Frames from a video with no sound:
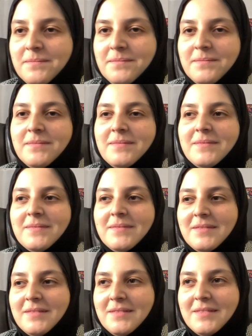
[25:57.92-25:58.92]

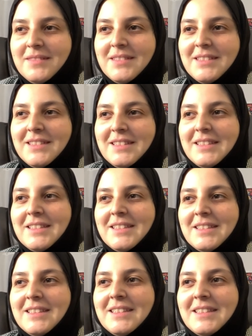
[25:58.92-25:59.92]

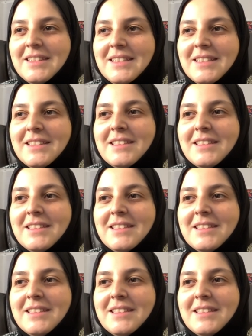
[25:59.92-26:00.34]
No one is speaking in this clip.